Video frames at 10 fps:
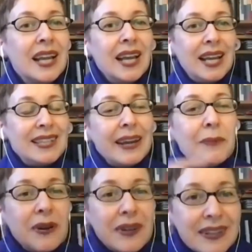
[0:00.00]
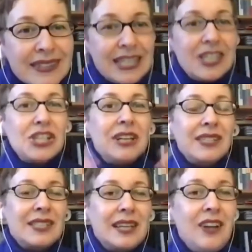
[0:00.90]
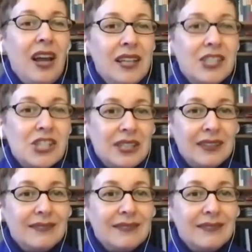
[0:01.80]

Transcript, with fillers: and they were teaching us technology.